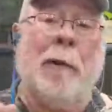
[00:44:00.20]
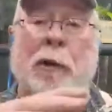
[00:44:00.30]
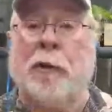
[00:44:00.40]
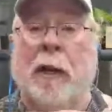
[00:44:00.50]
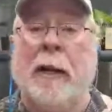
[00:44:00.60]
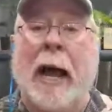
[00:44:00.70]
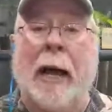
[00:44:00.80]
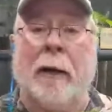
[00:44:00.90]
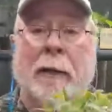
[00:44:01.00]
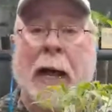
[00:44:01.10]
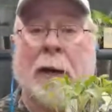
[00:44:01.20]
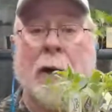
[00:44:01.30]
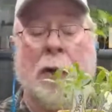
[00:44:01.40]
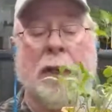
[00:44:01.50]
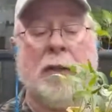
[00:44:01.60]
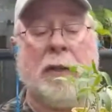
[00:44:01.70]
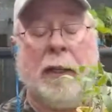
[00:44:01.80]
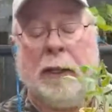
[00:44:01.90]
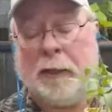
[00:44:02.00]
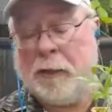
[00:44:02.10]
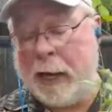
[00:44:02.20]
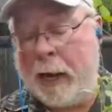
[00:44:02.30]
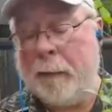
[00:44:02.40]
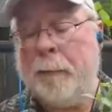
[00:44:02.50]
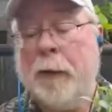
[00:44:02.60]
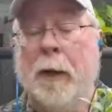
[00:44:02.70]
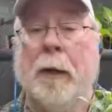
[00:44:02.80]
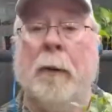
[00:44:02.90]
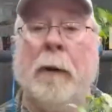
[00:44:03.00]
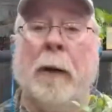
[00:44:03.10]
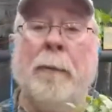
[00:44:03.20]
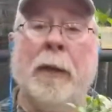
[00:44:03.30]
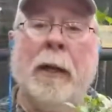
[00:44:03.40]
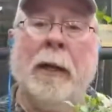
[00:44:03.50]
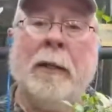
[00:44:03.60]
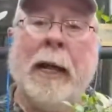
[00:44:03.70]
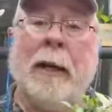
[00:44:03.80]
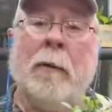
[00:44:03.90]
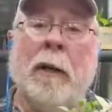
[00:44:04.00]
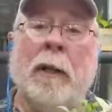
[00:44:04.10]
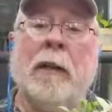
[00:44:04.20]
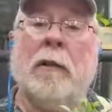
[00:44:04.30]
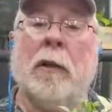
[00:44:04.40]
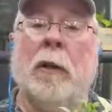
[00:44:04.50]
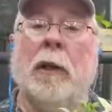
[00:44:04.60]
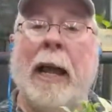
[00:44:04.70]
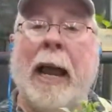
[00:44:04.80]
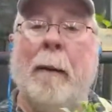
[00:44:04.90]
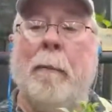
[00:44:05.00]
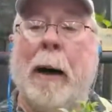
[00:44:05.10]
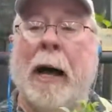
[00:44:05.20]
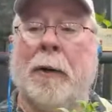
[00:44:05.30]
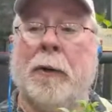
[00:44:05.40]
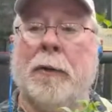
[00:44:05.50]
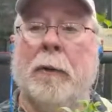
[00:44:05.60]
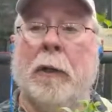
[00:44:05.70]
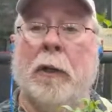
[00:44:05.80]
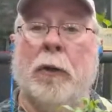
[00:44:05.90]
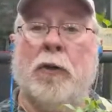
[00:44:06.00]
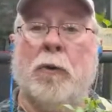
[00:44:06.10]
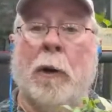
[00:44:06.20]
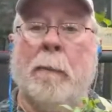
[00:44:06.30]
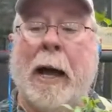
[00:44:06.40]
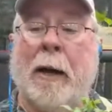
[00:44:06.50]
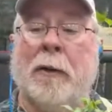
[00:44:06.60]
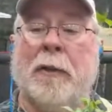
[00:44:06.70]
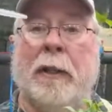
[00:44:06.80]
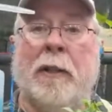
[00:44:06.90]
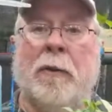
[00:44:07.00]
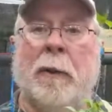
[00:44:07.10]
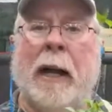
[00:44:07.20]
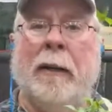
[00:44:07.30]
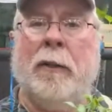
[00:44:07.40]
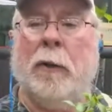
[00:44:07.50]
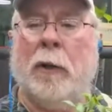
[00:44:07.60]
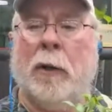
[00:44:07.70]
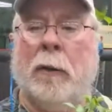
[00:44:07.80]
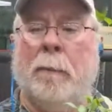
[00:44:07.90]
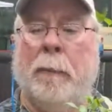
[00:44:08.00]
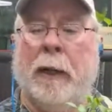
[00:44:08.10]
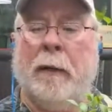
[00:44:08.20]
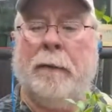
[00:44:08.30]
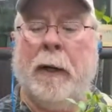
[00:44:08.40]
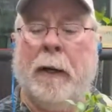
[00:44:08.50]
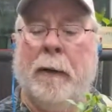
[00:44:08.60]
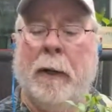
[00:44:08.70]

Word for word: you're just going to knock knock all these seedlings down. Well, take one of these little lab bottles, you know, little squirt bottles, and this one I do a little bit of a,